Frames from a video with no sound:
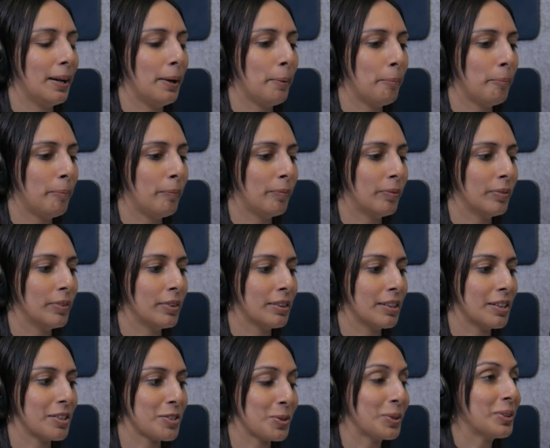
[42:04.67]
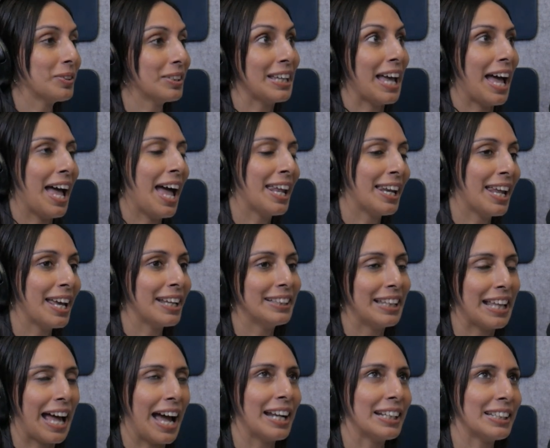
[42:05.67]
So I
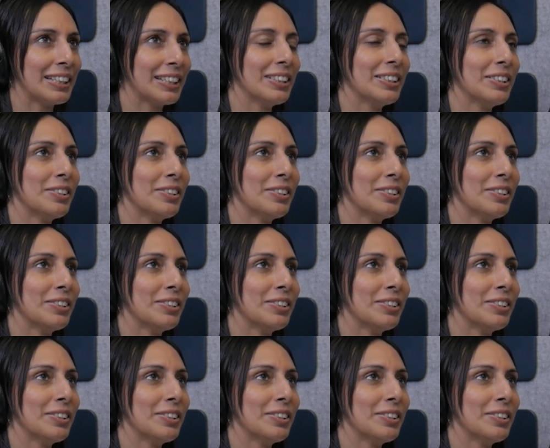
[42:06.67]
like that